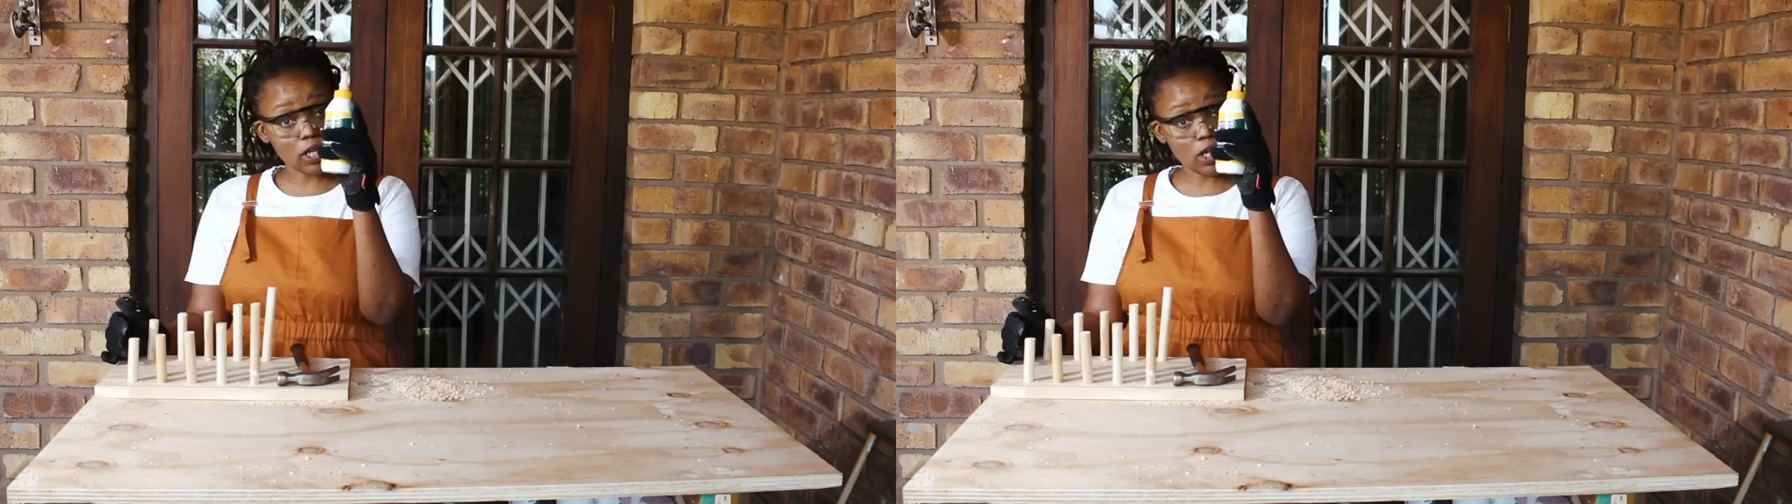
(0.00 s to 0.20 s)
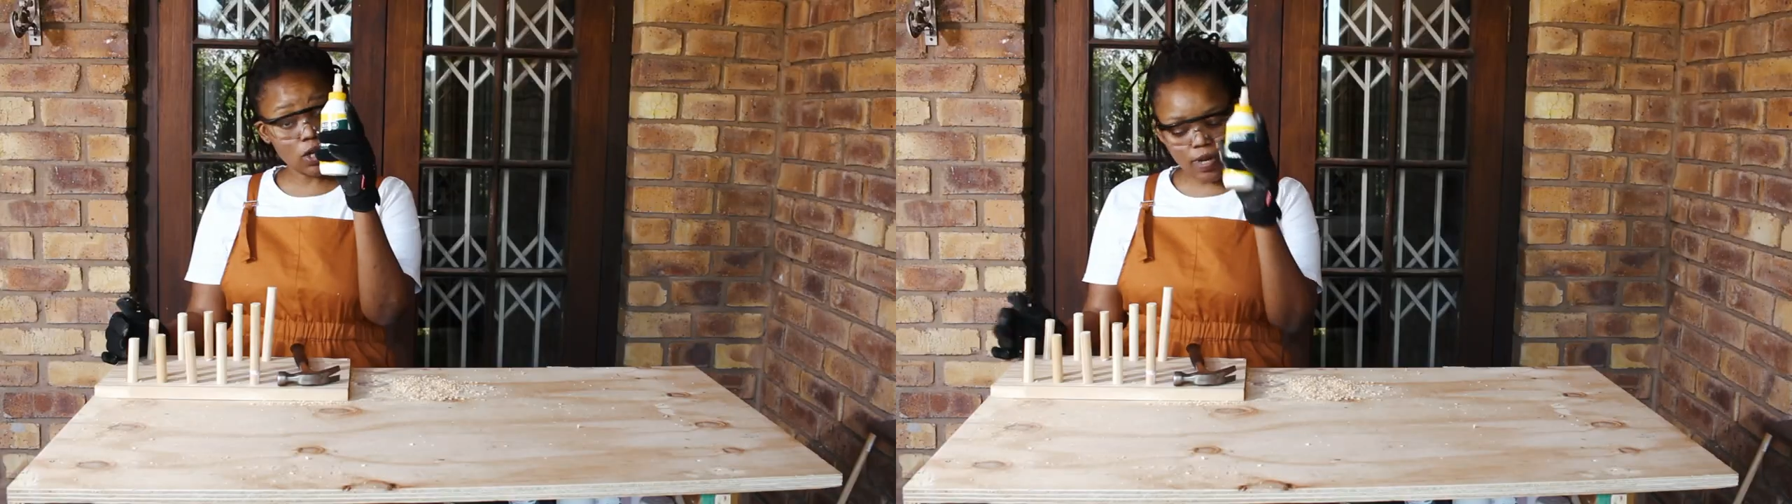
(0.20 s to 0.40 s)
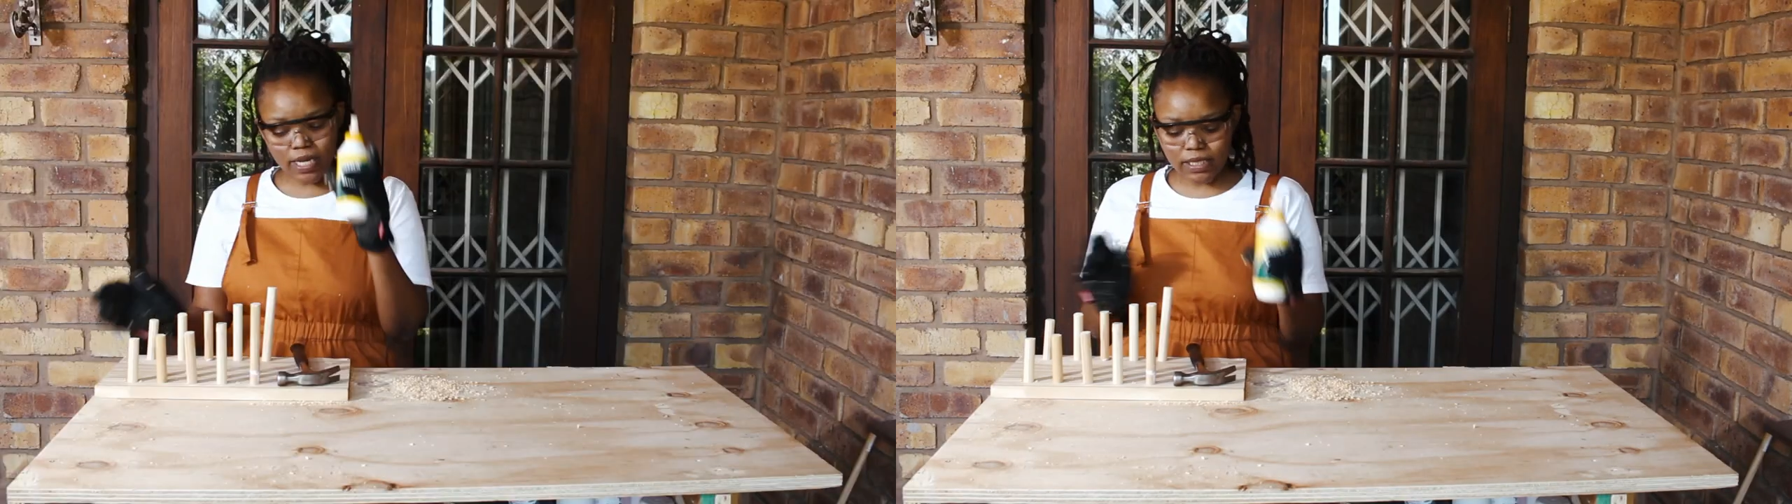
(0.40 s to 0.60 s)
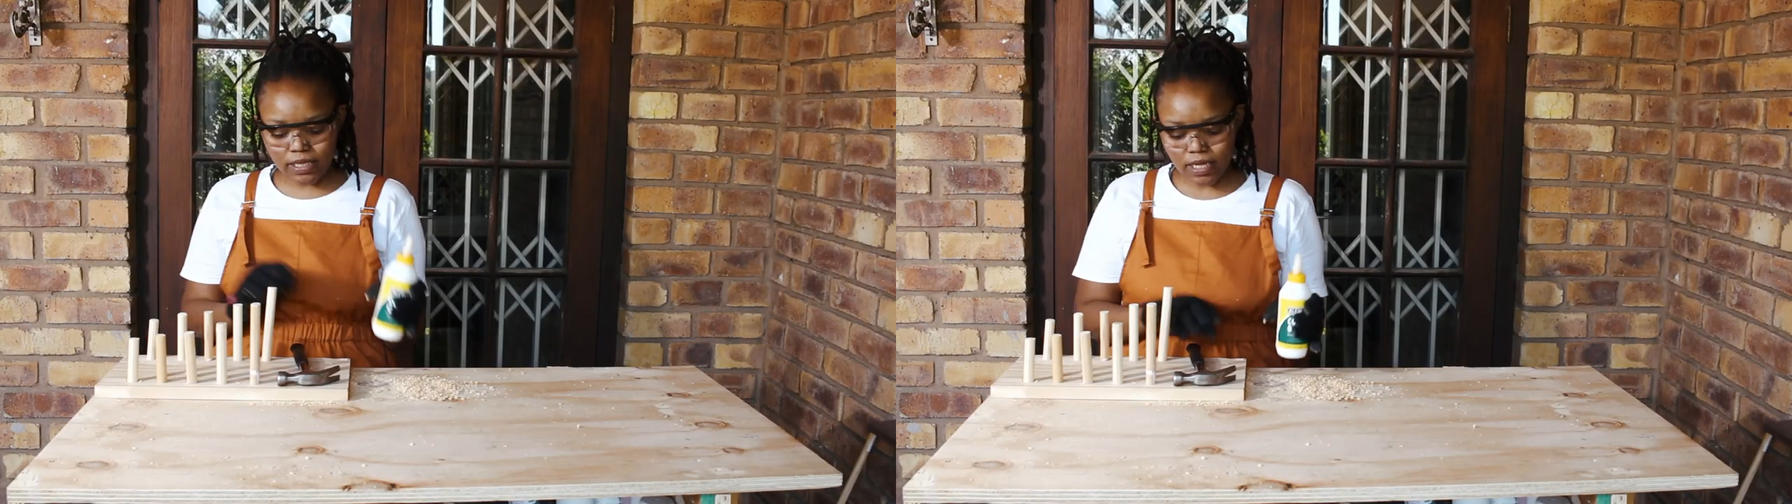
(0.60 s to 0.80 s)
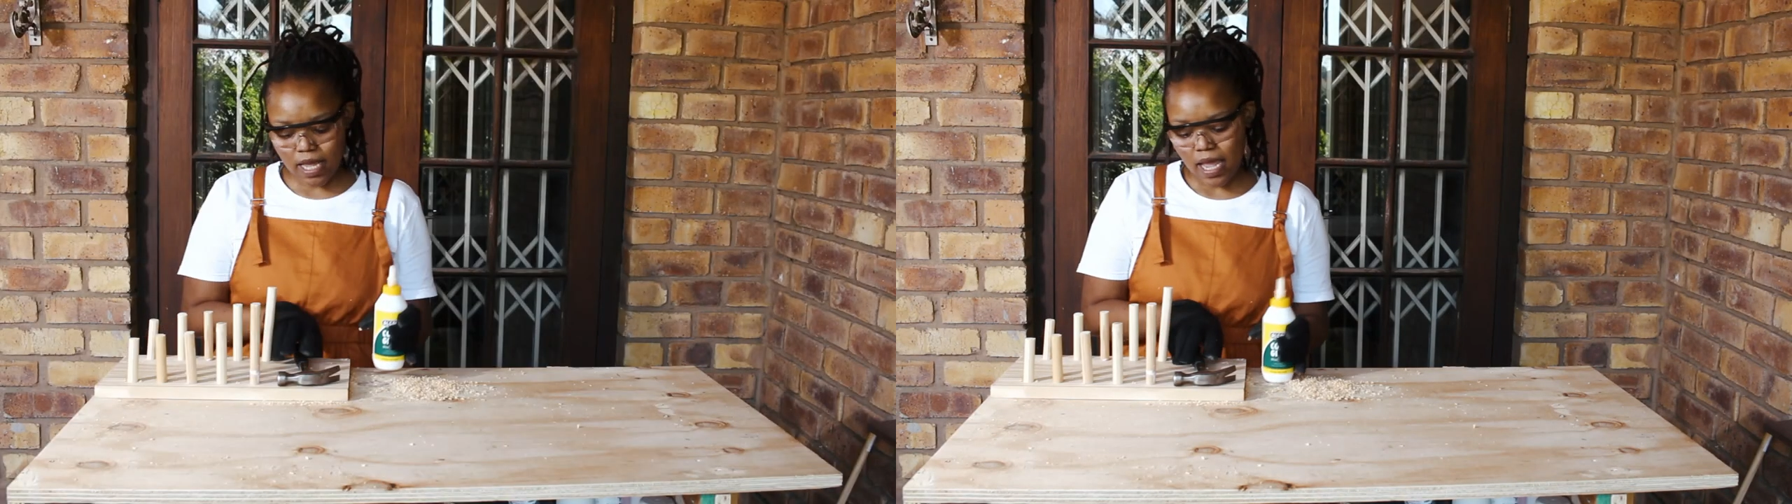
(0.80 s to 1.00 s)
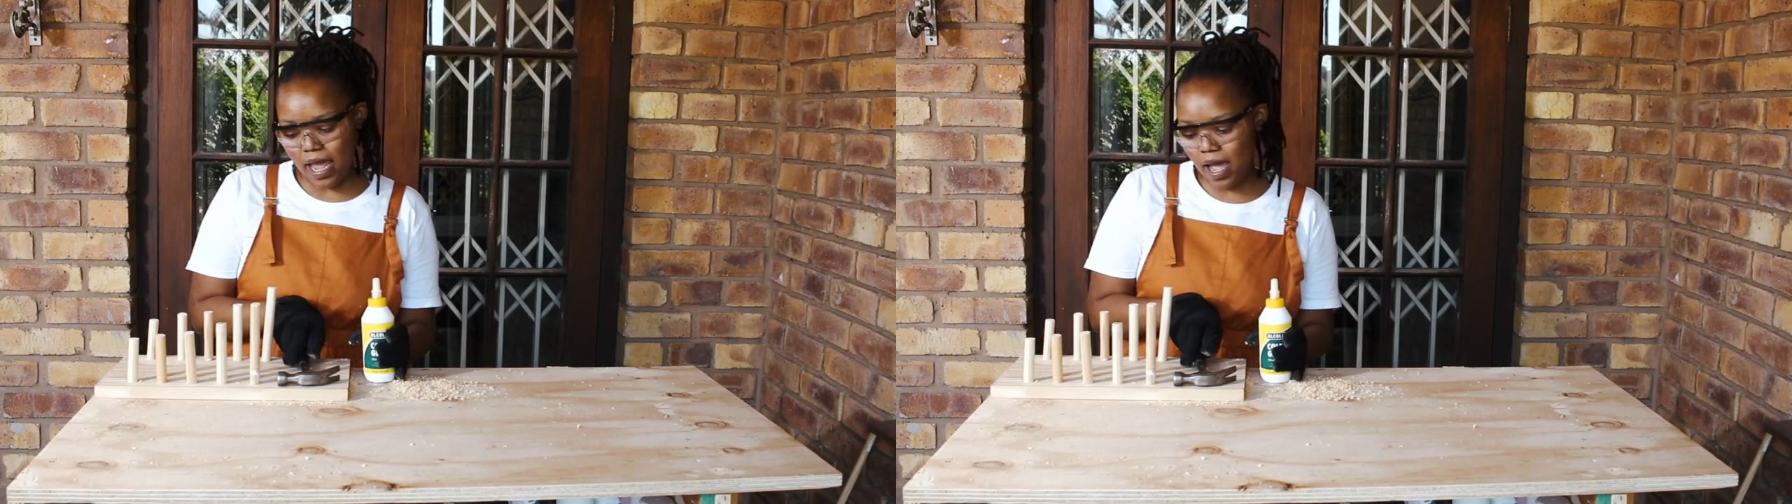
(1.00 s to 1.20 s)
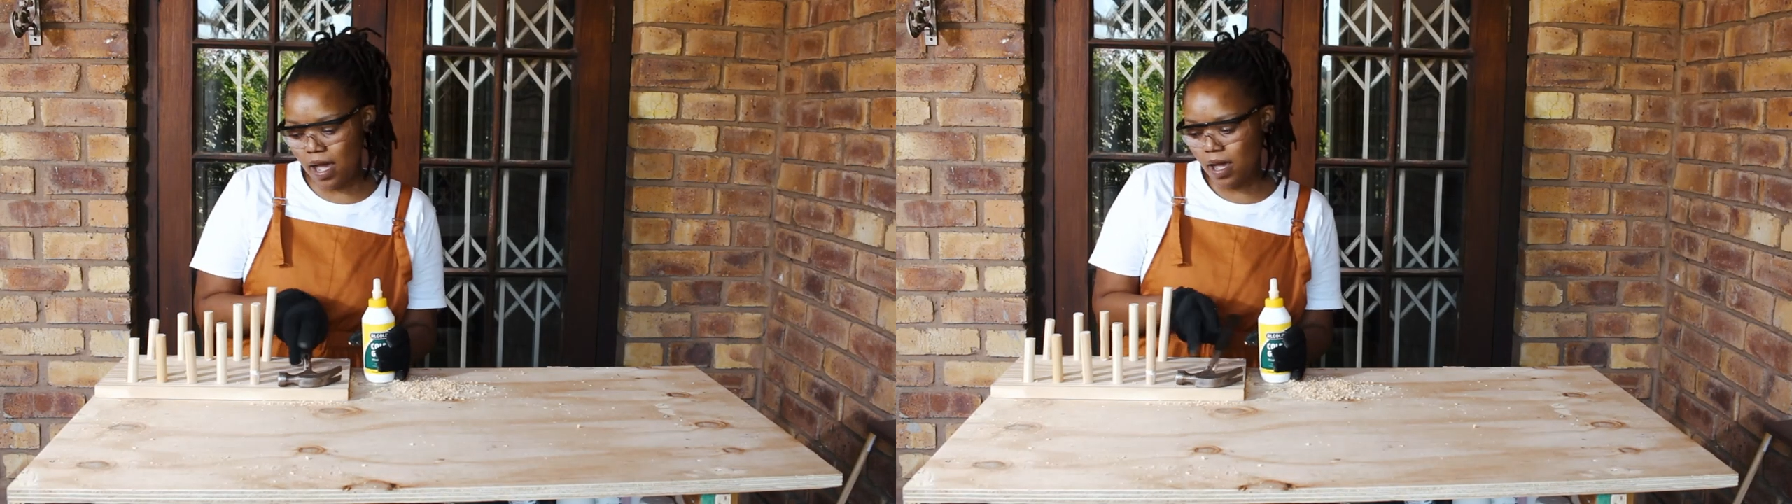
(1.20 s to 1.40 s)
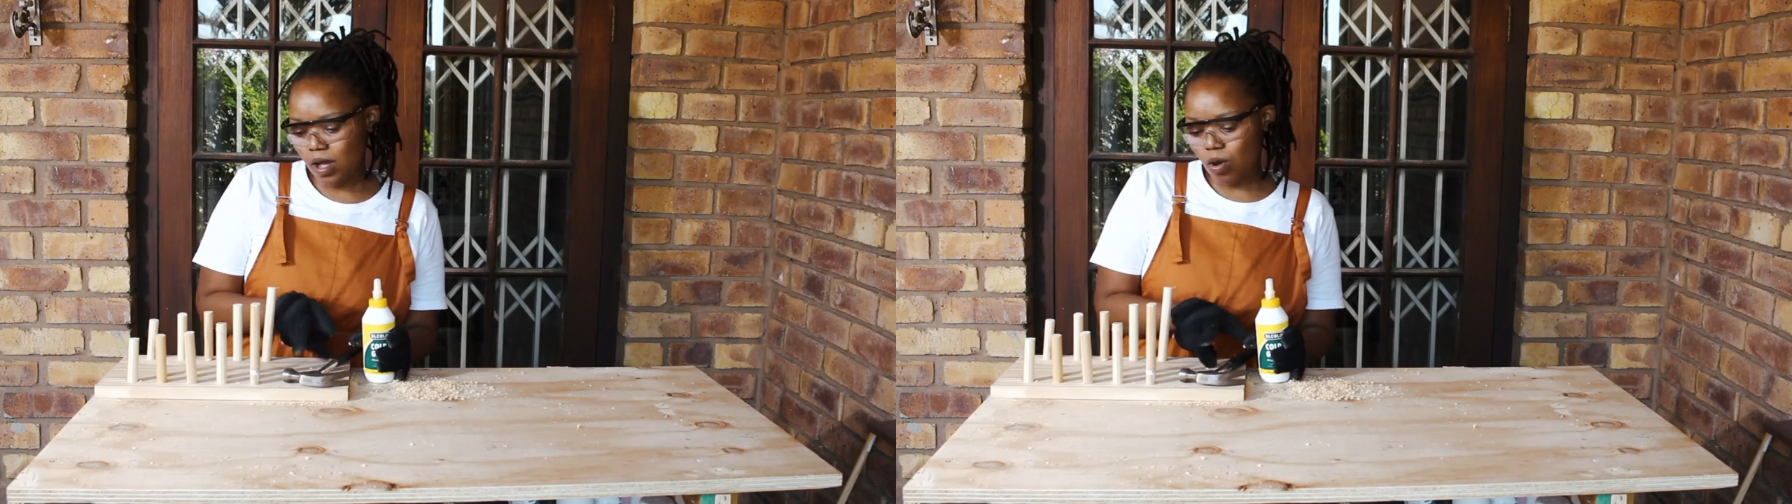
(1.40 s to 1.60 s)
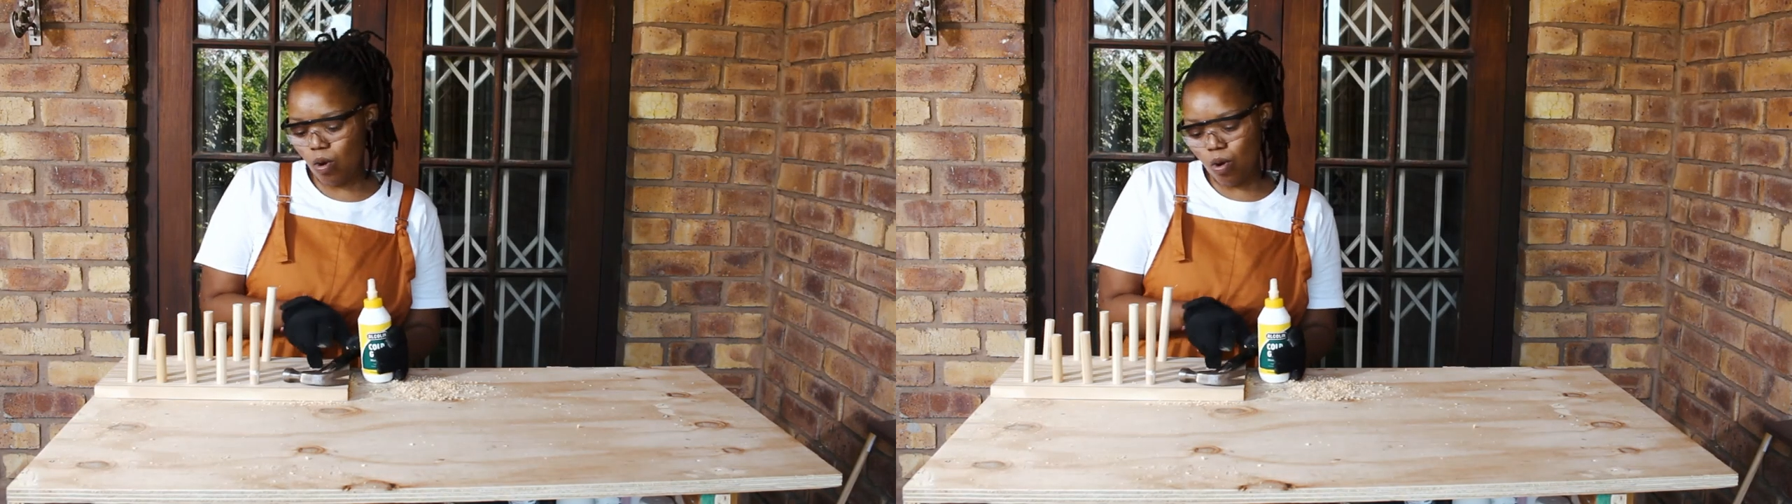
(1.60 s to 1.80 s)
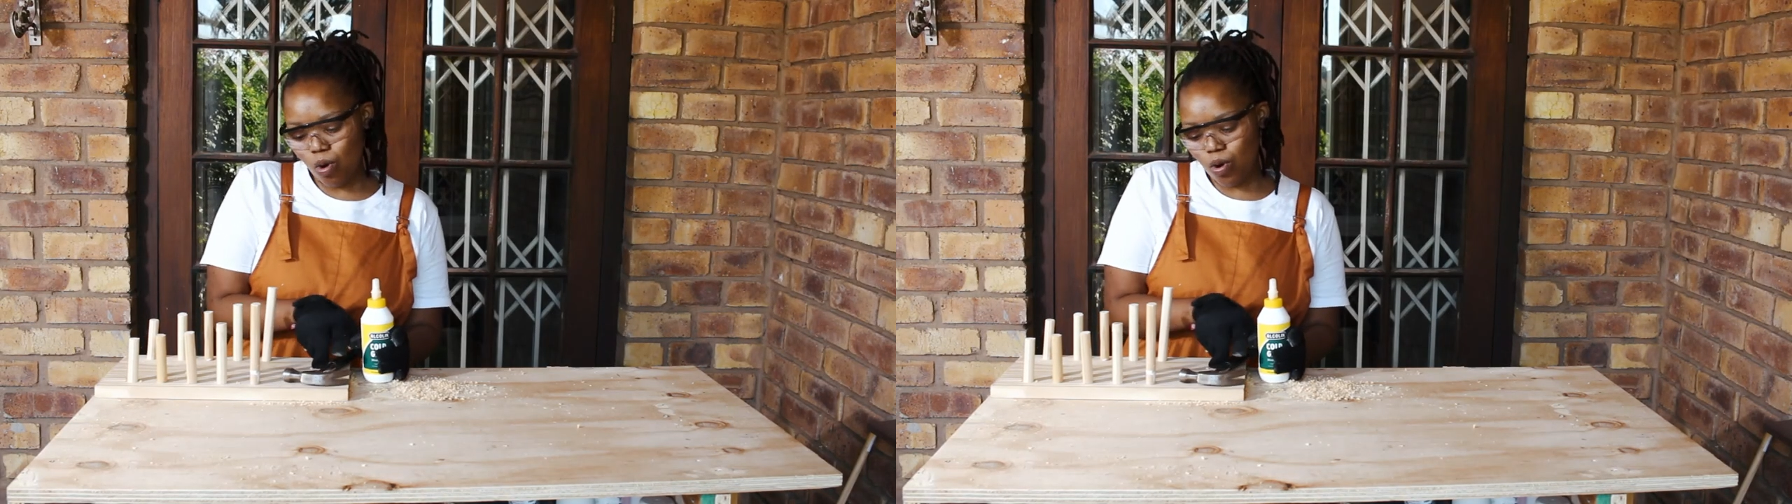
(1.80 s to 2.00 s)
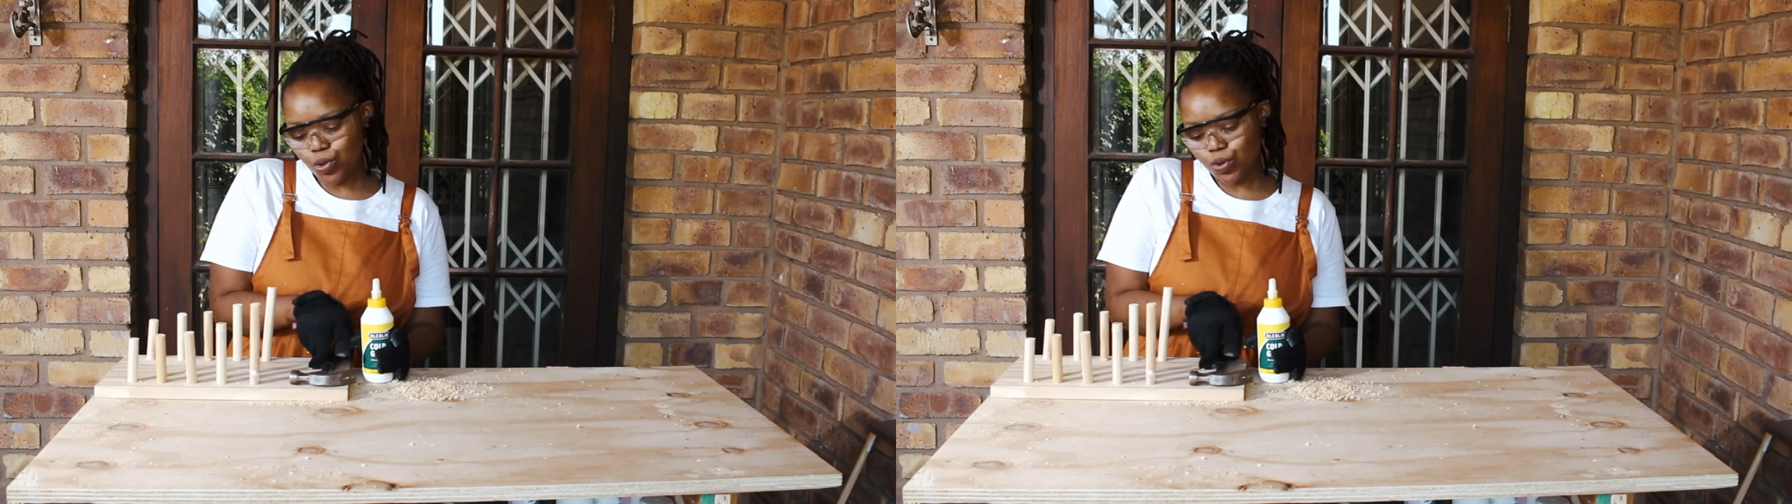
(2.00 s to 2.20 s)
glue it or